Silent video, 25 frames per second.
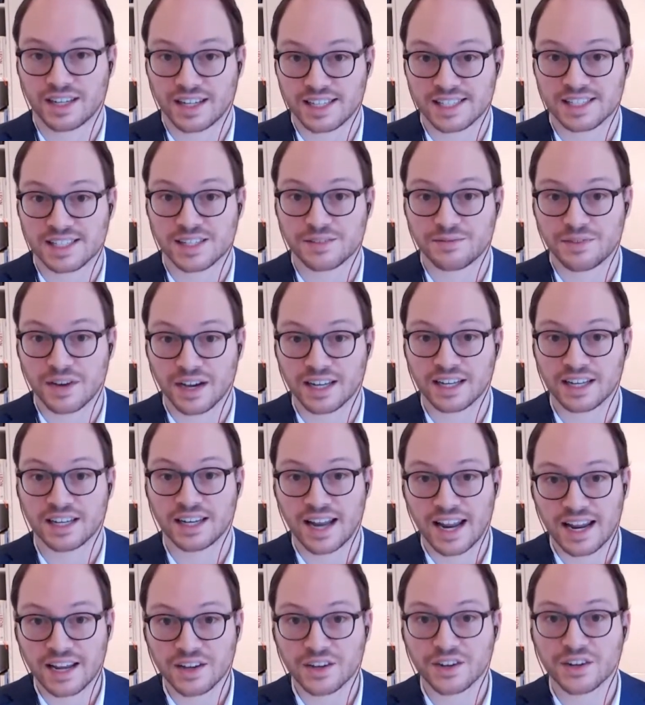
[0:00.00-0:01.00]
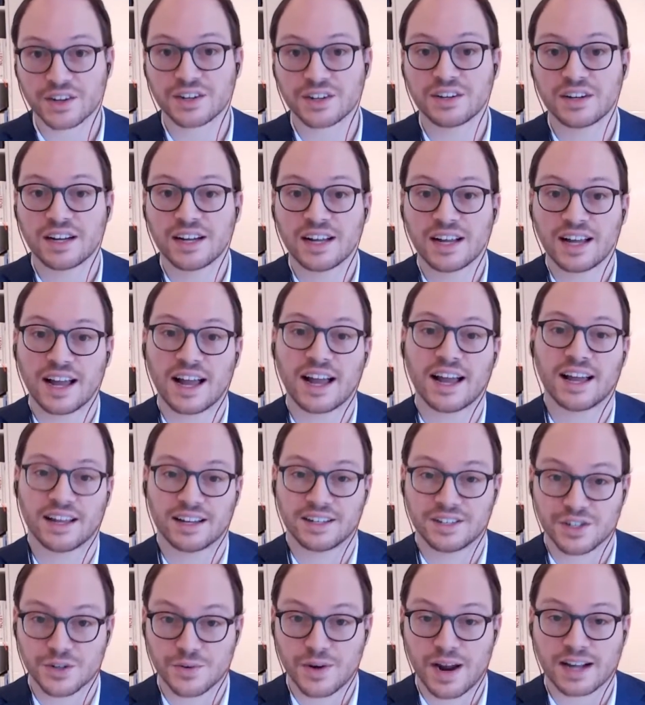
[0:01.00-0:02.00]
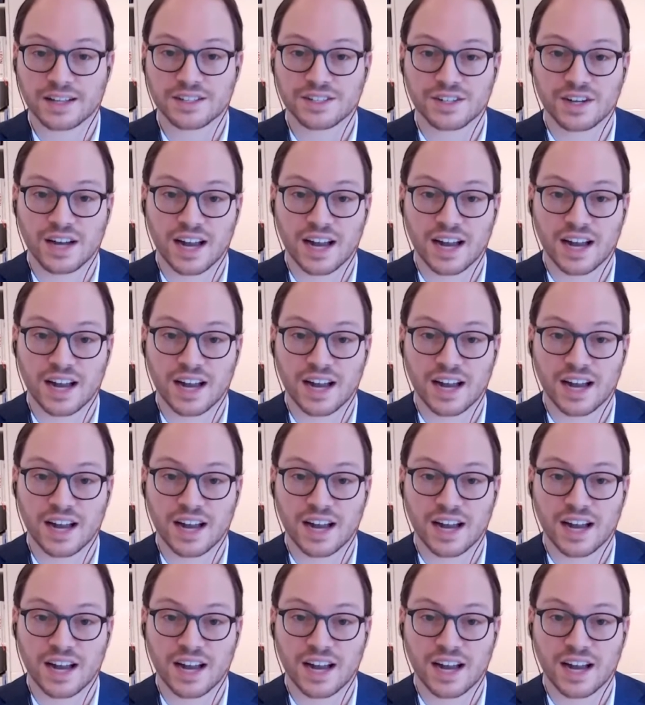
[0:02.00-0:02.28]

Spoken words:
Isvani Necker and Director